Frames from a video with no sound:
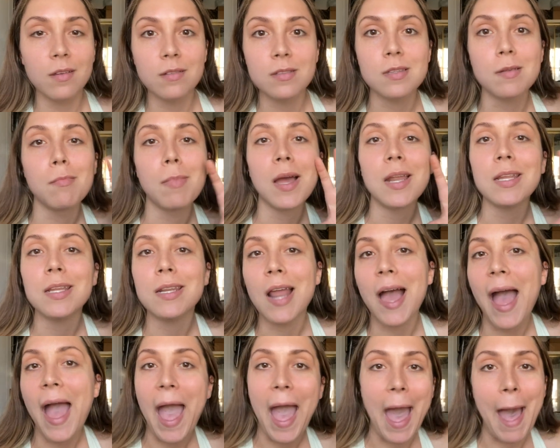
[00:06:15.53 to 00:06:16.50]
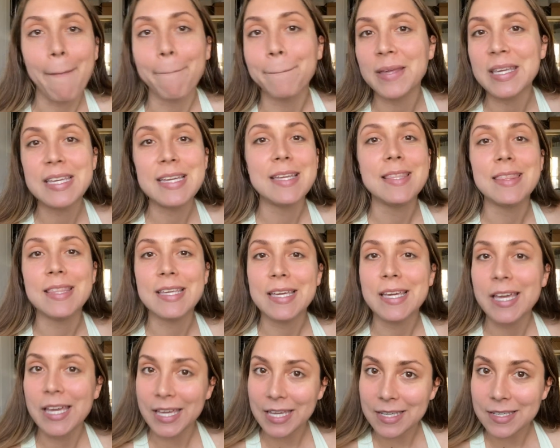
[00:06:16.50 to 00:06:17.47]
somebody not happy in the
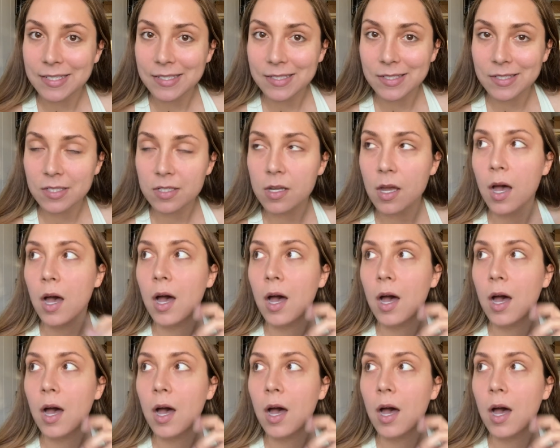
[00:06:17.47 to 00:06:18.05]
end,